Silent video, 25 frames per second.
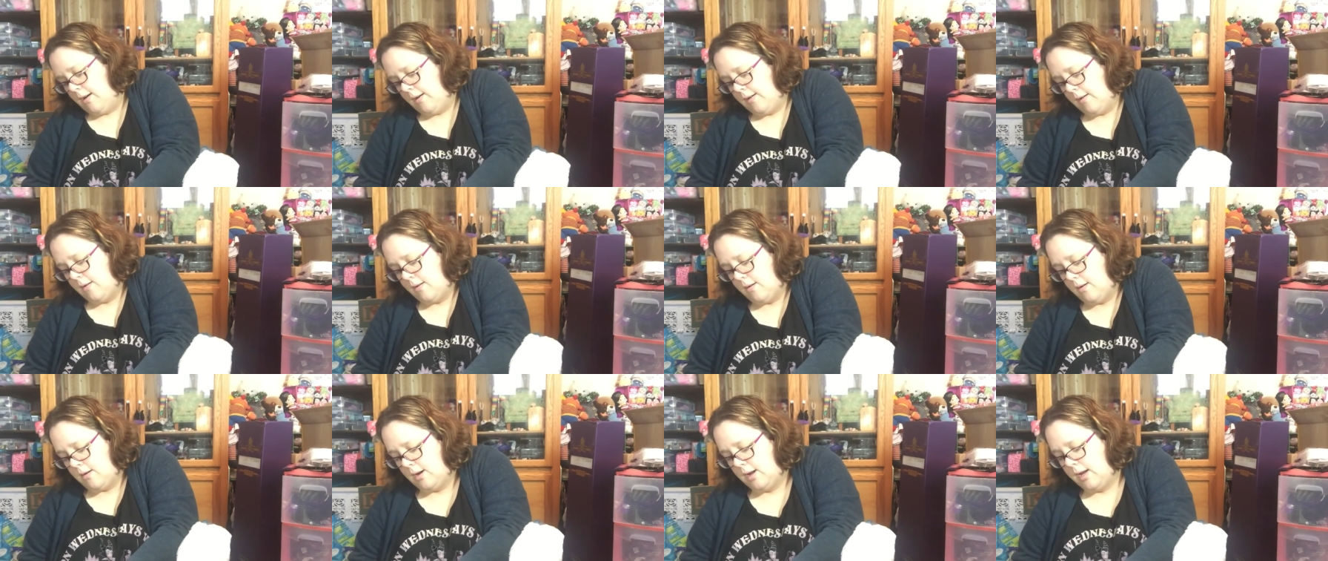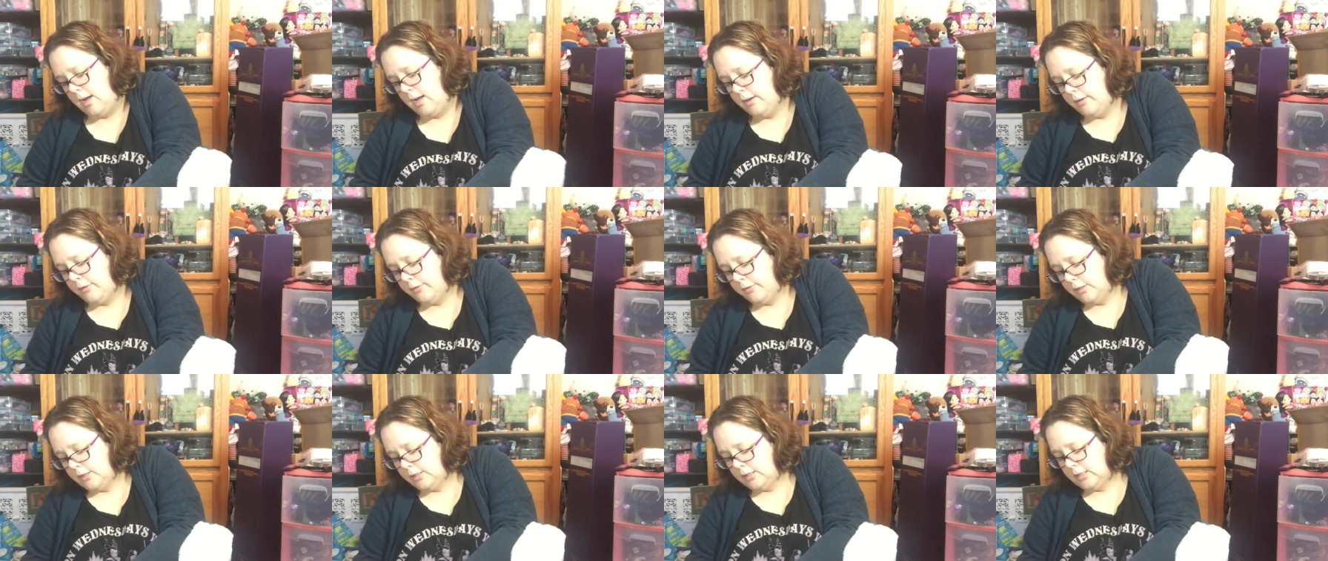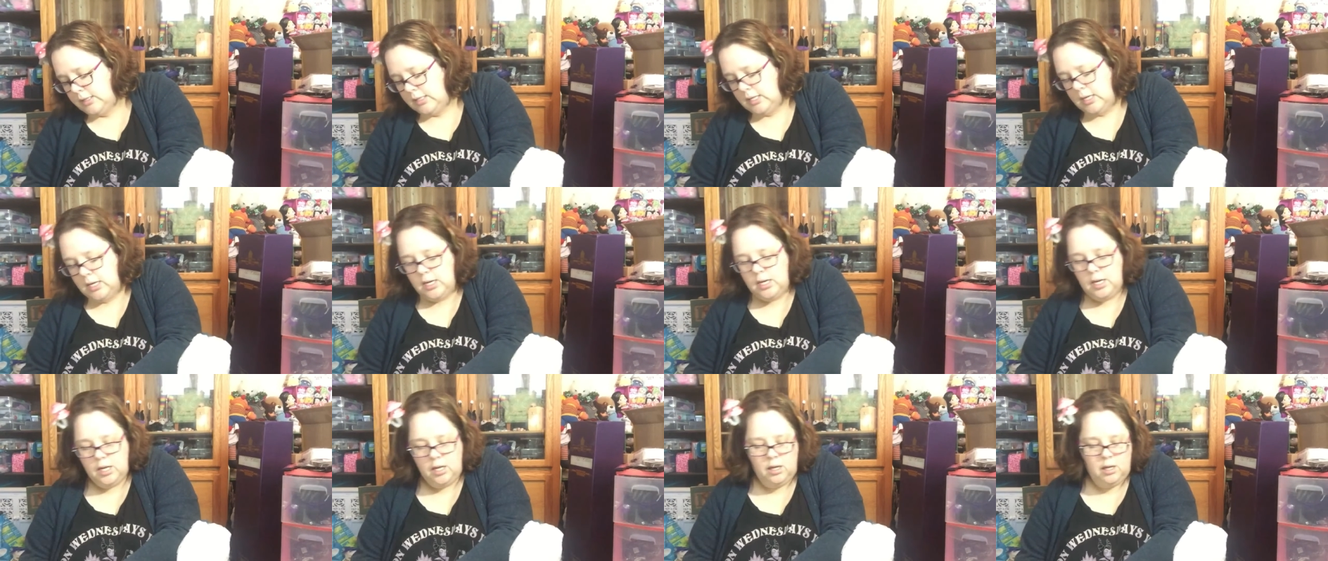are
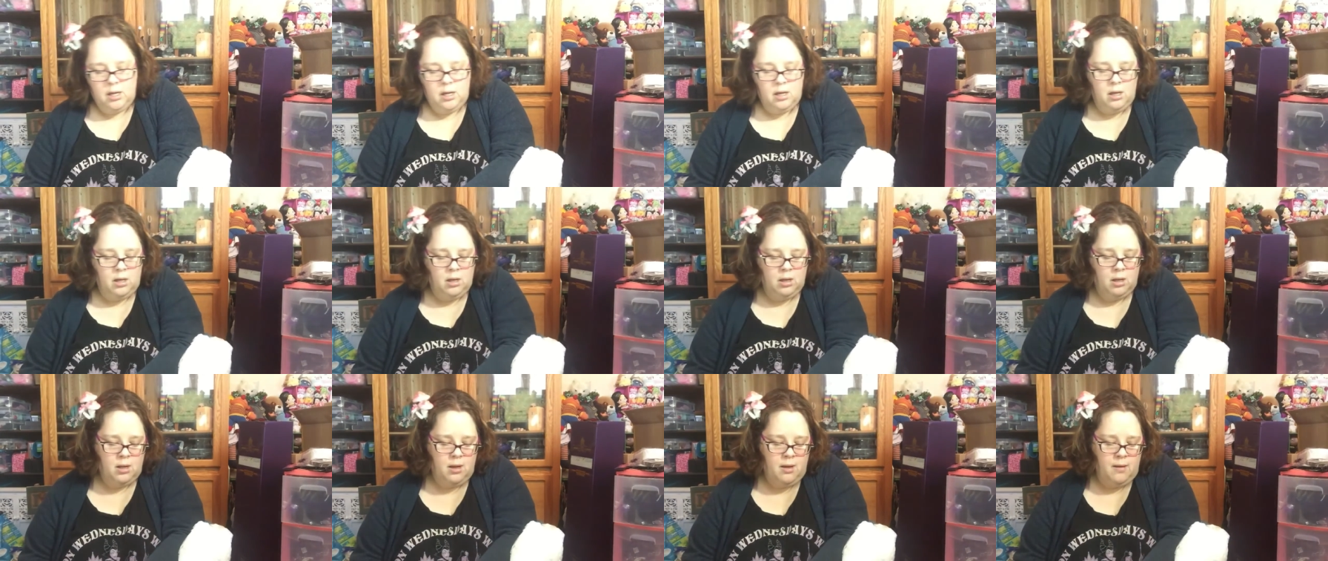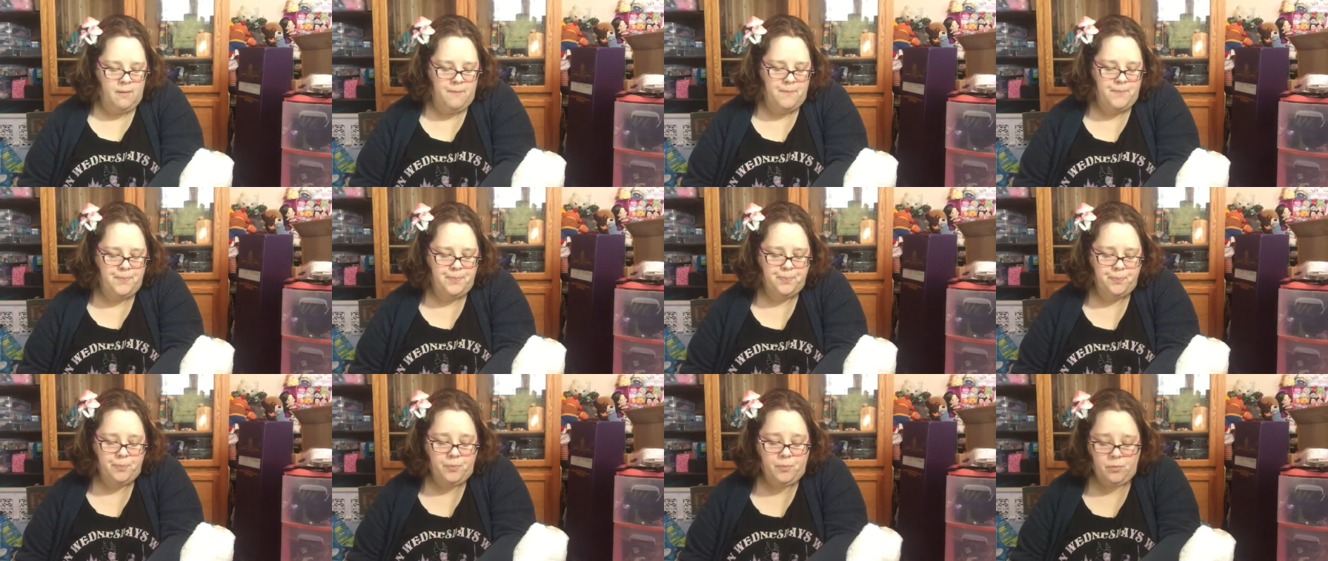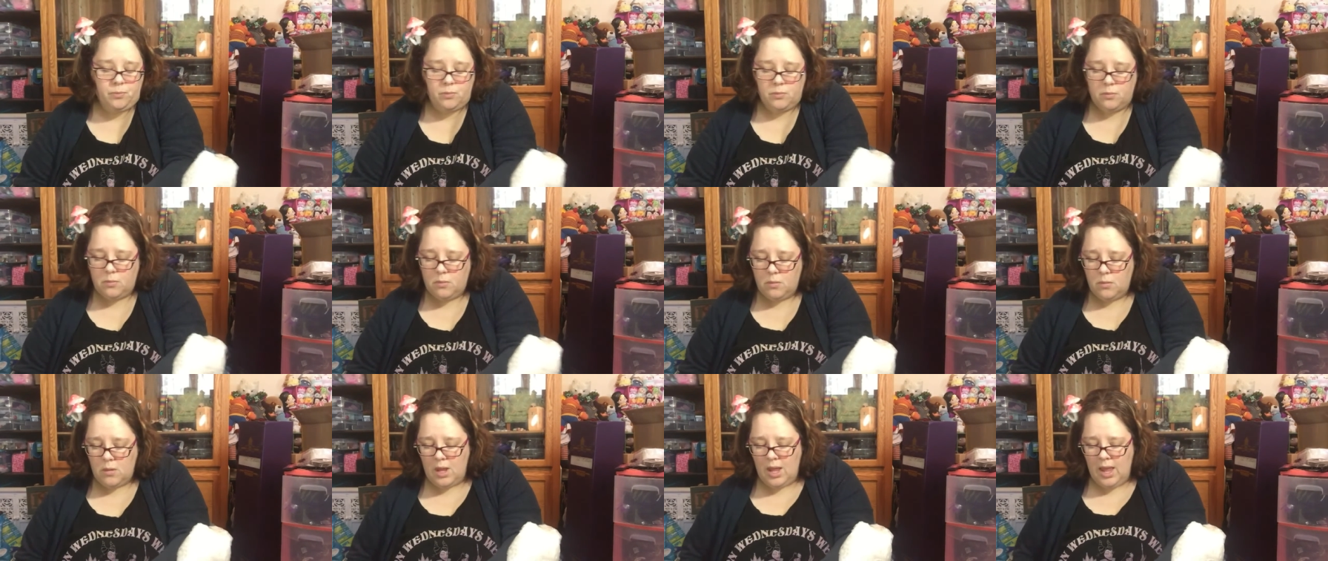interested in them
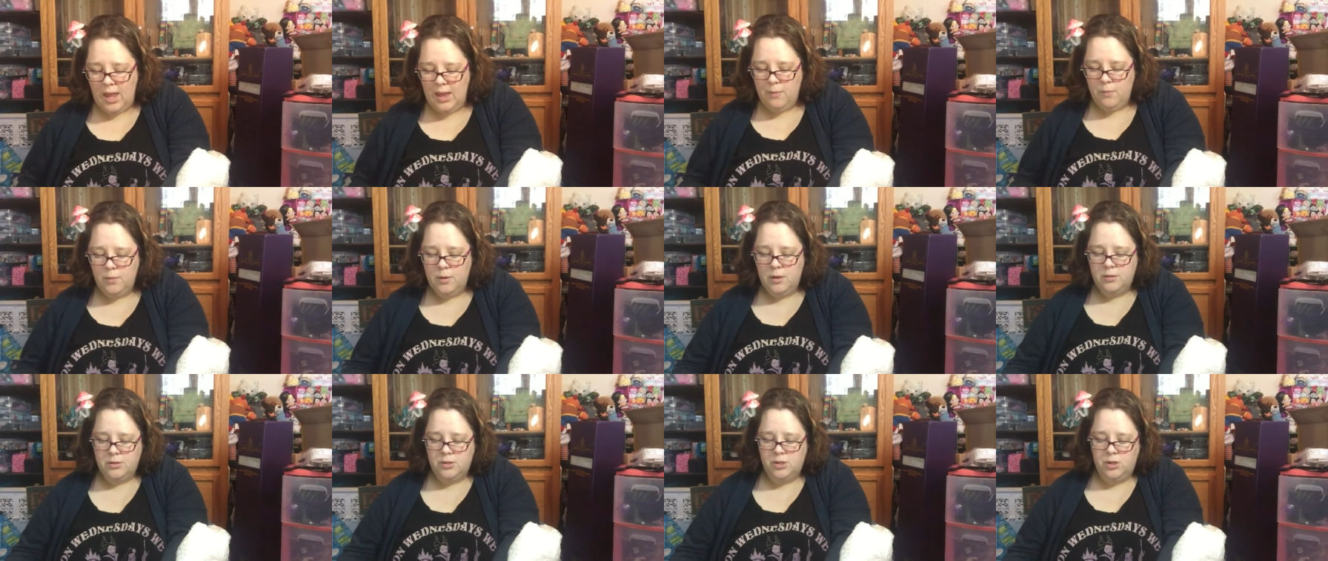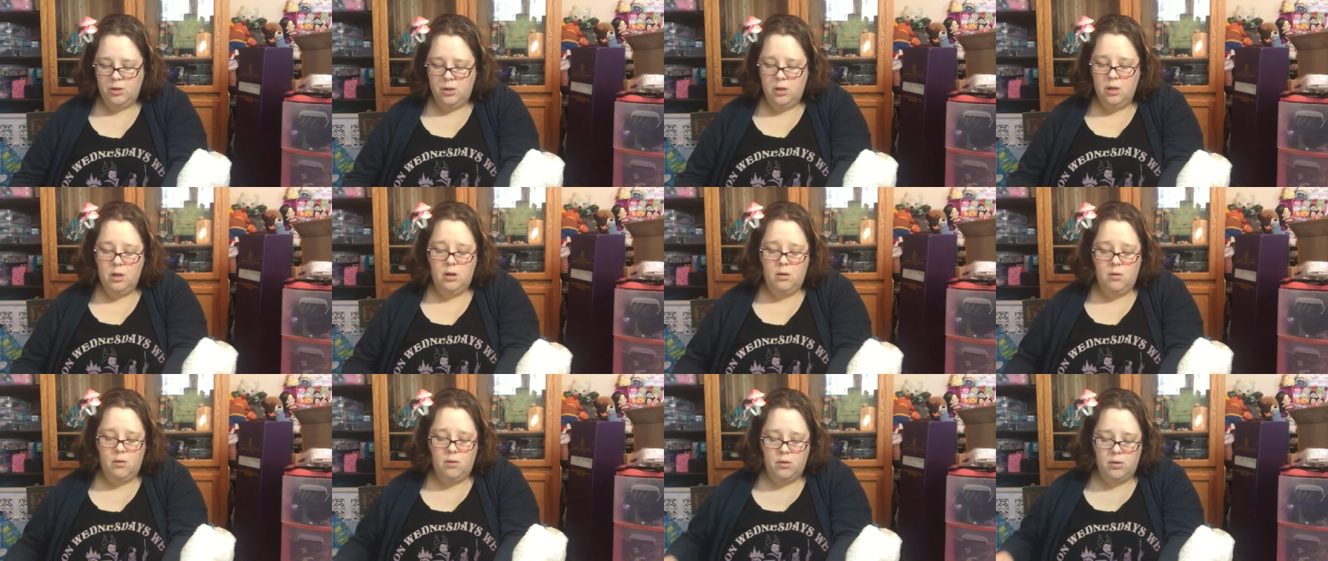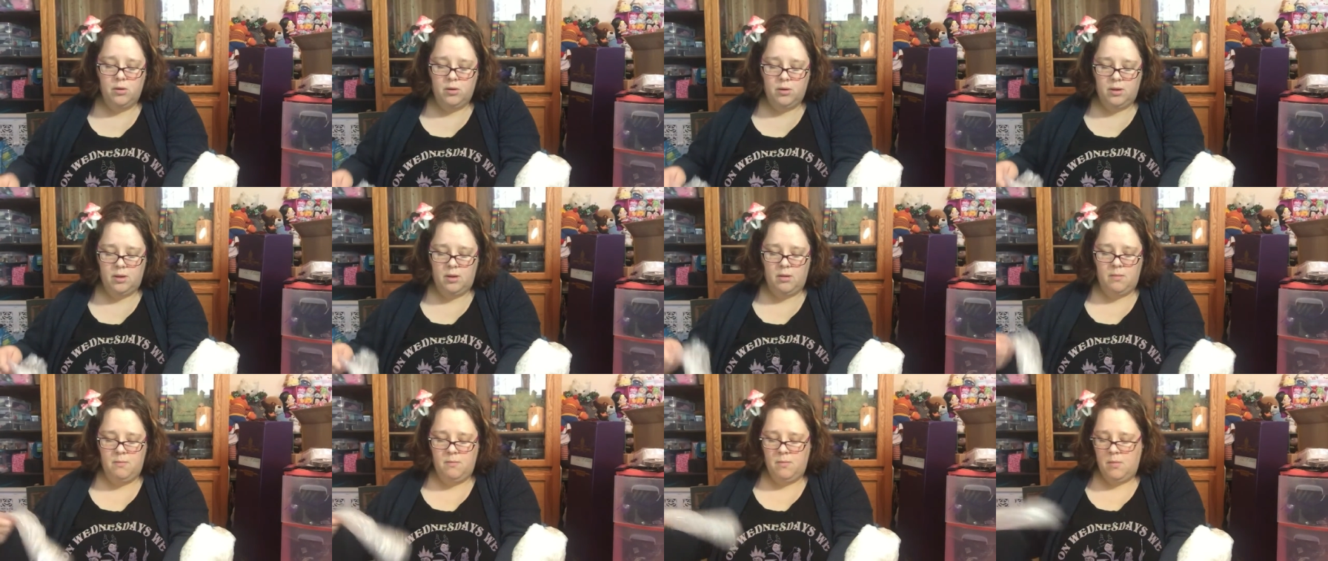and wish you could order
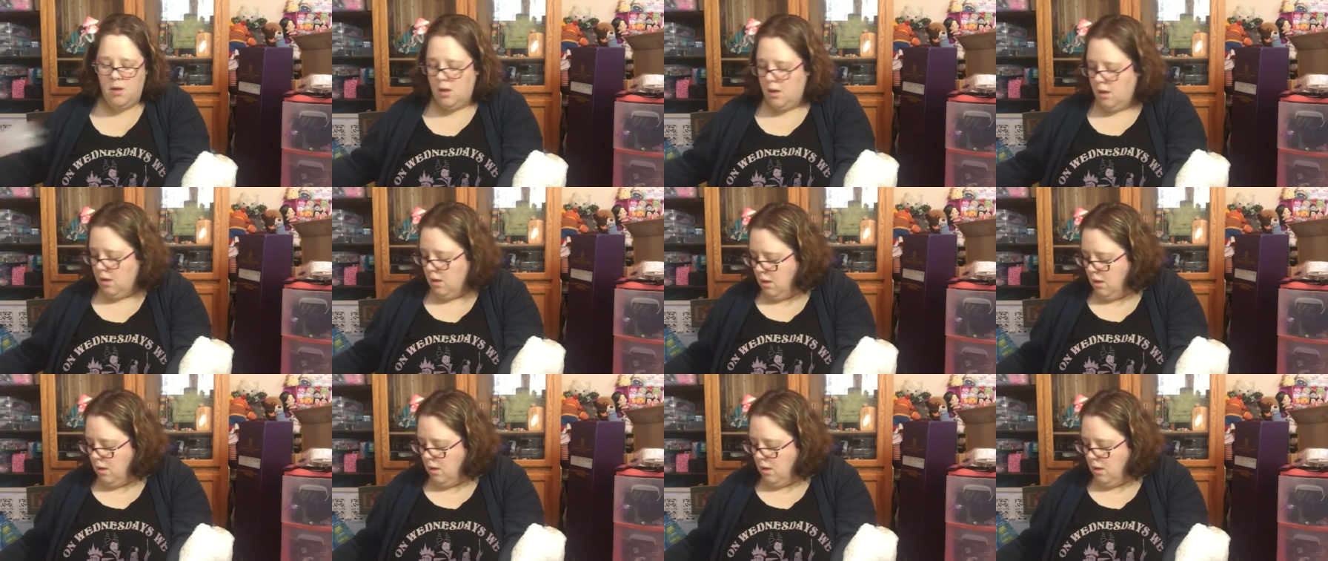them,